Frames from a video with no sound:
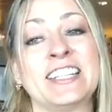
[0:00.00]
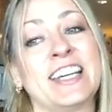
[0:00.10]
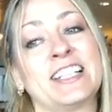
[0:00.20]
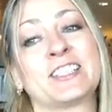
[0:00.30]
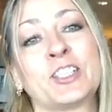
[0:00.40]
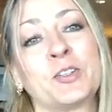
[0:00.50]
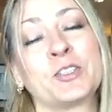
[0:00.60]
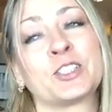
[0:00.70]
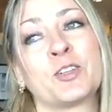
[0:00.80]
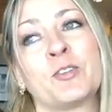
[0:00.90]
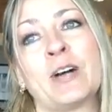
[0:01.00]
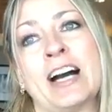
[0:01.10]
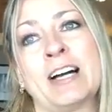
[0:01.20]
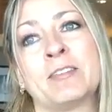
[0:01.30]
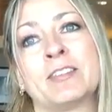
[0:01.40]
Yeah. So
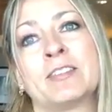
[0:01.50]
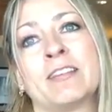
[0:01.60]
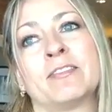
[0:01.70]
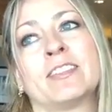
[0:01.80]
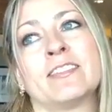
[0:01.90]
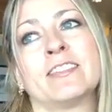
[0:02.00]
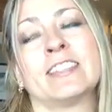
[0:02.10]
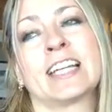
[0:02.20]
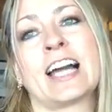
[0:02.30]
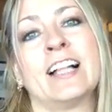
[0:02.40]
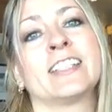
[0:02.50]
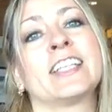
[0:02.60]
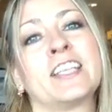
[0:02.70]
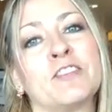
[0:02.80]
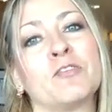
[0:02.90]
like, I
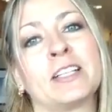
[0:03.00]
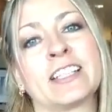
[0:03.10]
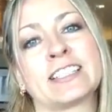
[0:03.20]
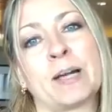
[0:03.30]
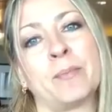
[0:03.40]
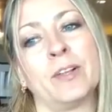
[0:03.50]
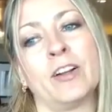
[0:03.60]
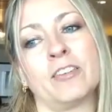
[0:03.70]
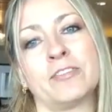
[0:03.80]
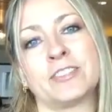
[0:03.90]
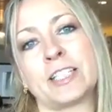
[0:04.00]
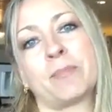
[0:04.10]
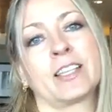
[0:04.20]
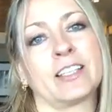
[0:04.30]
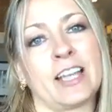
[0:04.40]
can give you one example of
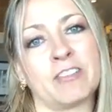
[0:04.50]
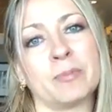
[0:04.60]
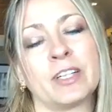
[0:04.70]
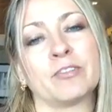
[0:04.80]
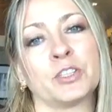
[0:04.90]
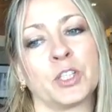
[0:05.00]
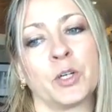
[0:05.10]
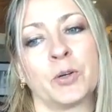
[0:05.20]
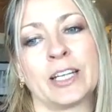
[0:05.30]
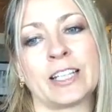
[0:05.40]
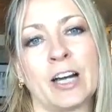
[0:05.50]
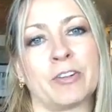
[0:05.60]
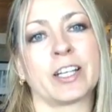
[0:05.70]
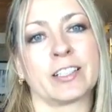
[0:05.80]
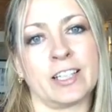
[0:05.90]
something that everybody would know and how
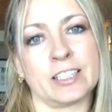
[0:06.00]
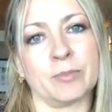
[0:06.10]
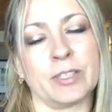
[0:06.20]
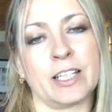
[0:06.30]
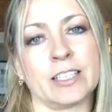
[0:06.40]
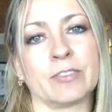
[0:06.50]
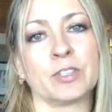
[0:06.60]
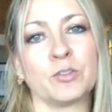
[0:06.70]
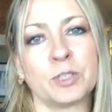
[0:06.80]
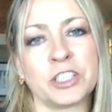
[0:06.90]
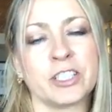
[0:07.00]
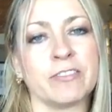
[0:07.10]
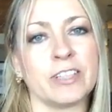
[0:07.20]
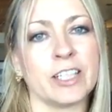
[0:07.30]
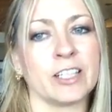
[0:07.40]
recognizable it is. When you watch
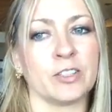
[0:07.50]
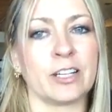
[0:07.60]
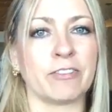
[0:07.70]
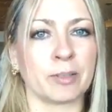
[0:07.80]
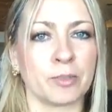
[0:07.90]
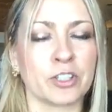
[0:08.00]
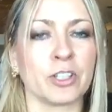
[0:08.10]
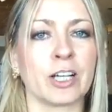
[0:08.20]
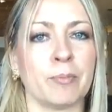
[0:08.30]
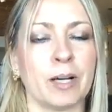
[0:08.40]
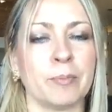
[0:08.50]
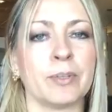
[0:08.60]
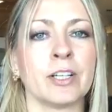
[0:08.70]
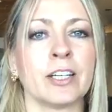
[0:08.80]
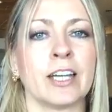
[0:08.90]
TV and you have commercial come up
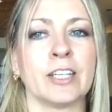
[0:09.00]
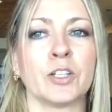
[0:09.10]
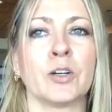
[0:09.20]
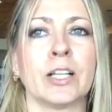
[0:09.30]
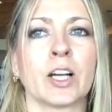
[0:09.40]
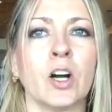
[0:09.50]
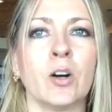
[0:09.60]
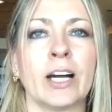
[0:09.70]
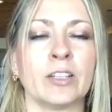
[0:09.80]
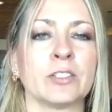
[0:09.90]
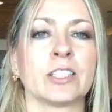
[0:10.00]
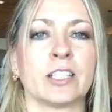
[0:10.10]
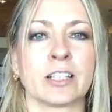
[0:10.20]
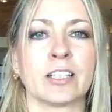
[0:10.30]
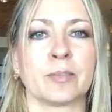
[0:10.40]
and you go like, oh, I know it's a
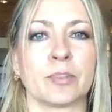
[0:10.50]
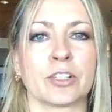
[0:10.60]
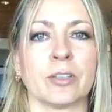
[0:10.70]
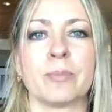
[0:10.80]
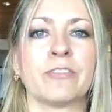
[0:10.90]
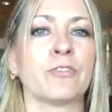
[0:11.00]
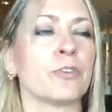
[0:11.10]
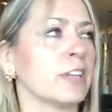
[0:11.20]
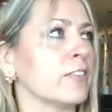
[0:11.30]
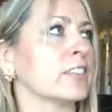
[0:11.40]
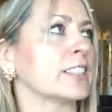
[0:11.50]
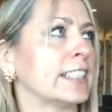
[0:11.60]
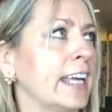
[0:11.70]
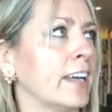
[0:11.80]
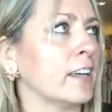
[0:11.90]
Target commercial. Before they even
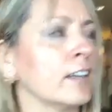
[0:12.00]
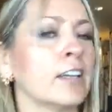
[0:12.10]
say